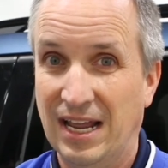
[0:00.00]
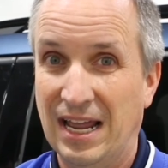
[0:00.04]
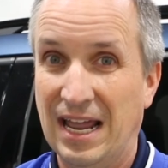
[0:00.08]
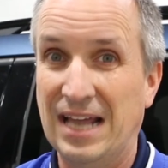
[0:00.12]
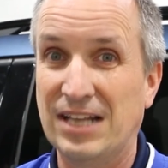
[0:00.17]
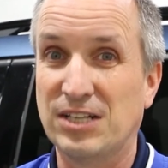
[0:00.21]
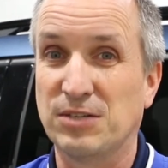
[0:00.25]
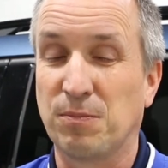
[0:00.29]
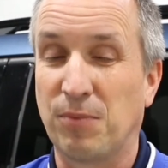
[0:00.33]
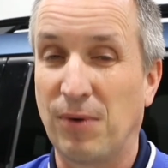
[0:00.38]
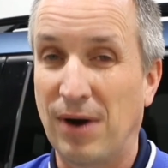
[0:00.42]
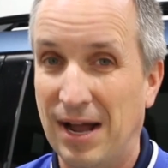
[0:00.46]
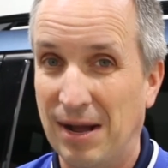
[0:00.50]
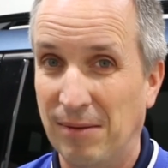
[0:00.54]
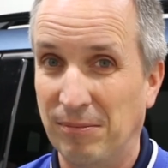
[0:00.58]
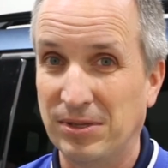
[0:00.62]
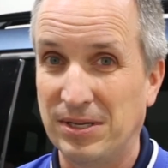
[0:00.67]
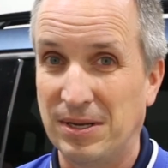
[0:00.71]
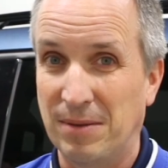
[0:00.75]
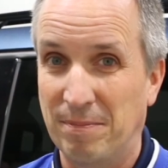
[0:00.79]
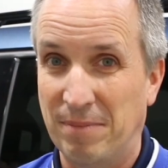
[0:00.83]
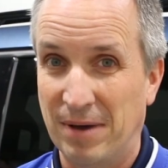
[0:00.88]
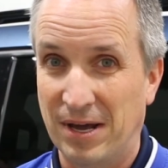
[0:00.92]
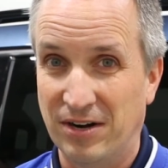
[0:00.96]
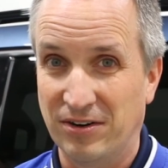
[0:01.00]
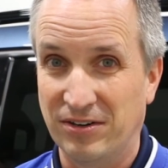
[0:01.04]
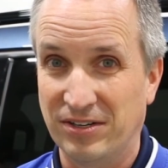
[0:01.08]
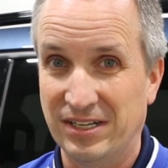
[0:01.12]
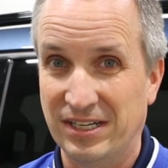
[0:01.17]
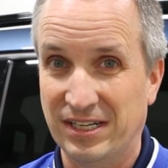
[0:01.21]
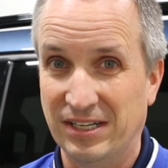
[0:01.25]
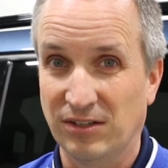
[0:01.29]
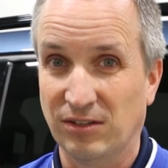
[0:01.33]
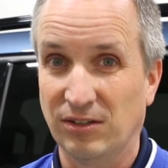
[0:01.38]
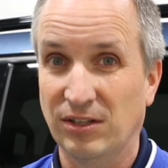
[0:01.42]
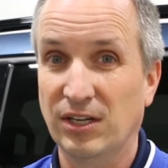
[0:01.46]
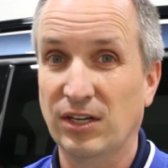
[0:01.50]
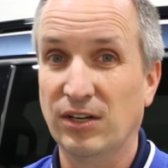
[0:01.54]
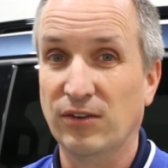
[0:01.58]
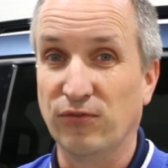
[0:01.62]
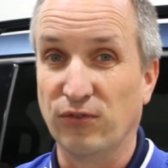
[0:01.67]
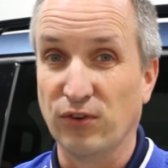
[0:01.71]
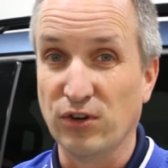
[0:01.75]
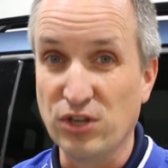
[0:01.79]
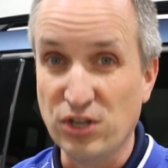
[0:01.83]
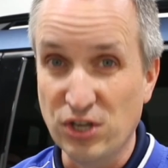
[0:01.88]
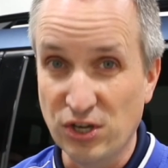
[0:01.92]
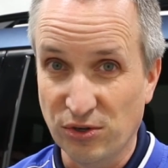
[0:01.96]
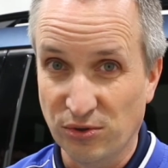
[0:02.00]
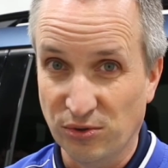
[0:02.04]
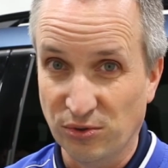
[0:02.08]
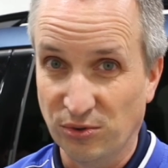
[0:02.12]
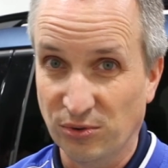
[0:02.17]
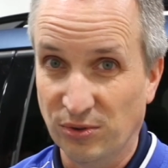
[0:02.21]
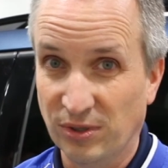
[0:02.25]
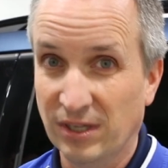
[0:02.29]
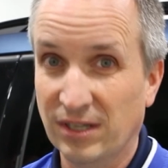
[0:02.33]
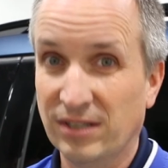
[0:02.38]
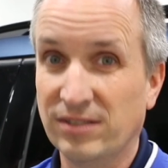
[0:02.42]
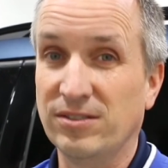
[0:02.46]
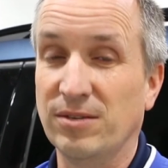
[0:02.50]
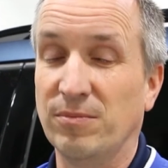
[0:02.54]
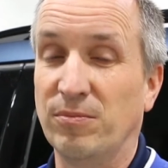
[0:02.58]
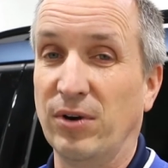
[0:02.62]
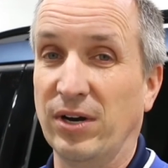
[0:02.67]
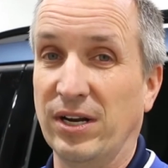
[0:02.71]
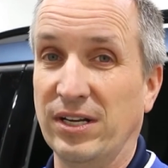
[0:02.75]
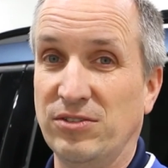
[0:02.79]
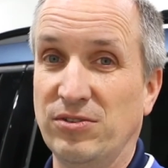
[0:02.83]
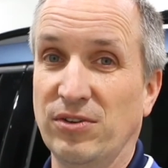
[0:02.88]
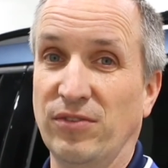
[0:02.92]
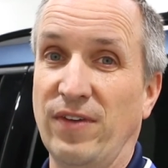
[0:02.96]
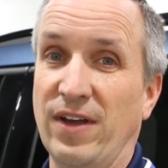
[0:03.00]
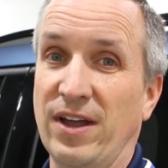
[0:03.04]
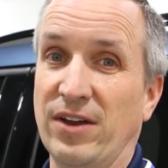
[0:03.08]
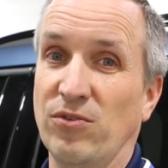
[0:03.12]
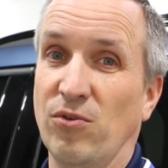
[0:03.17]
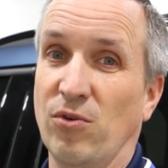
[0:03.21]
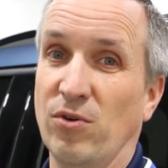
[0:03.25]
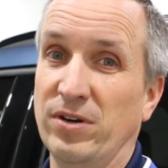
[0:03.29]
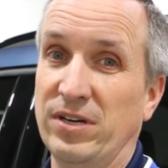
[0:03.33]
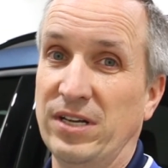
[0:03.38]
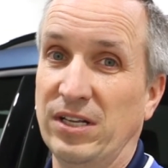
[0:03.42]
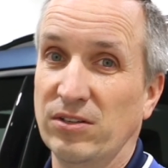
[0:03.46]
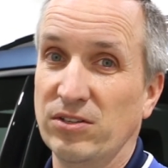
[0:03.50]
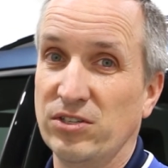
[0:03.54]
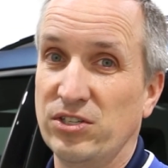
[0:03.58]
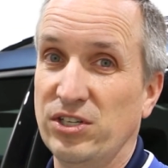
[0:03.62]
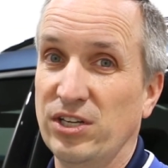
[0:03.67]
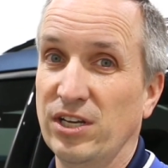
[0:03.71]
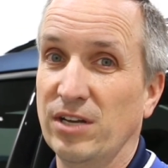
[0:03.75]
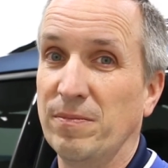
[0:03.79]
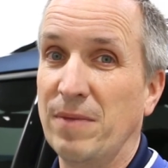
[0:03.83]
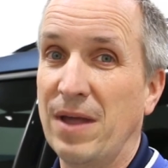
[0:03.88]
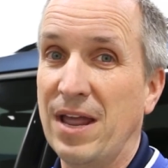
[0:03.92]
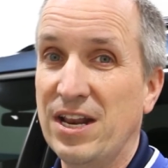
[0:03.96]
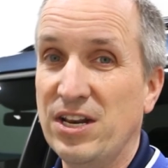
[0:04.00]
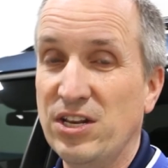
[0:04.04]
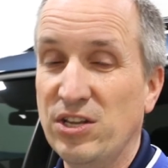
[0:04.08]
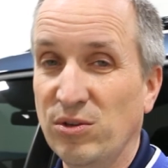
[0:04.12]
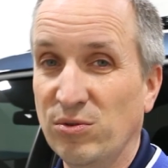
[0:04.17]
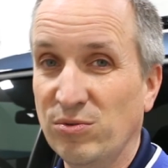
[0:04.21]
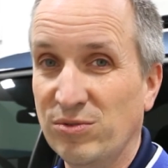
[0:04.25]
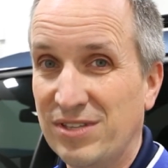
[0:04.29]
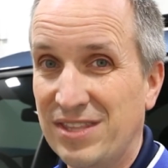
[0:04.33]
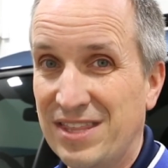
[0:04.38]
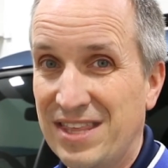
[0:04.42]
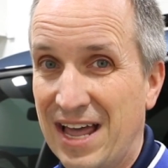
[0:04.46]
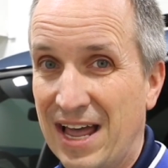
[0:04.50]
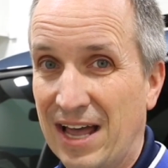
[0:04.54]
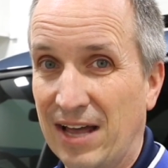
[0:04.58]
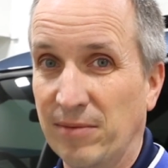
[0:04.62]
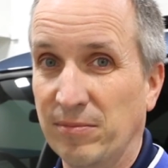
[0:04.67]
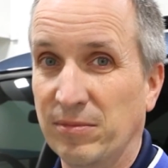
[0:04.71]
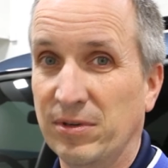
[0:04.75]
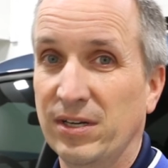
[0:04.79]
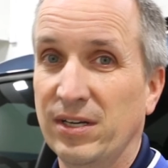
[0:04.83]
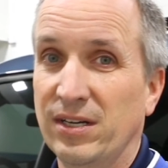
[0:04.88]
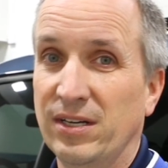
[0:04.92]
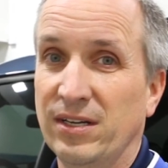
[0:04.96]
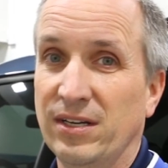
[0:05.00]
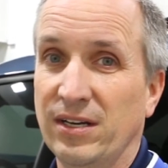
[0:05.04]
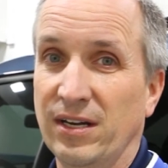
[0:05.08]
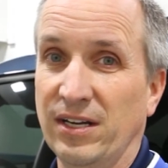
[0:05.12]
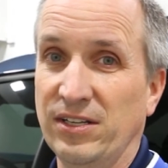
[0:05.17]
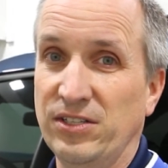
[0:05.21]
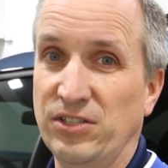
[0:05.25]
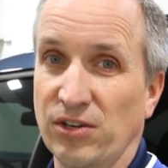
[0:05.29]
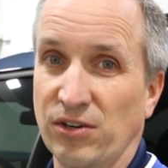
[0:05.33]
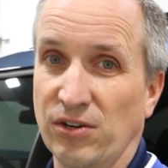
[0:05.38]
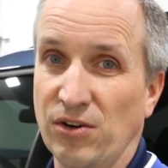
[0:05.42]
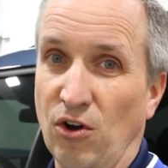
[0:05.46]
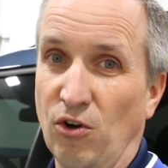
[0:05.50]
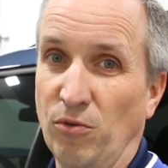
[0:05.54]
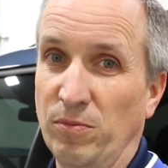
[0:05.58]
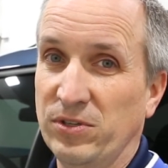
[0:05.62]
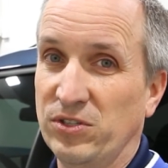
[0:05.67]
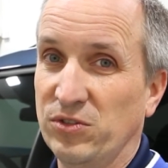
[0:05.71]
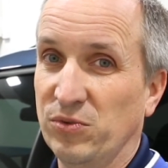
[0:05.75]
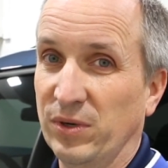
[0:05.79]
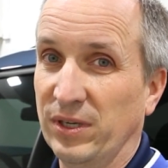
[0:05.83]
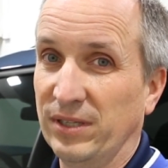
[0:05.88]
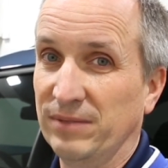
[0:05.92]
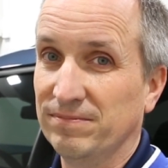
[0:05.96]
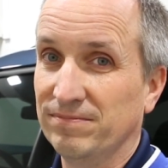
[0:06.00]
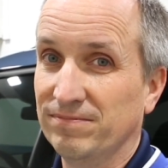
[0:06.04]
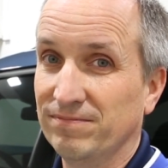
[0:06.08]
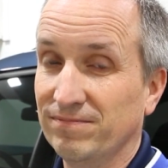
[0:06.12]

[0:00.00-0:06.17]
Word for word: It's probably a better deal for you to bring it to a Van Horn dealership and use them as your go between.